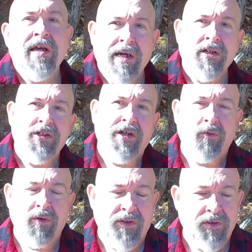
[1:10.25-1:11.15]
I'm going to
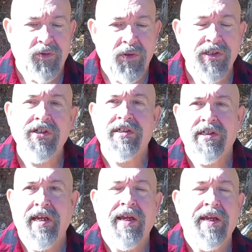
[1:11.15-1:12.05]
share one of those with you
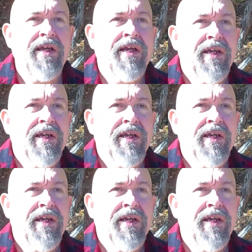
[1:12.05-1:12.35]
today.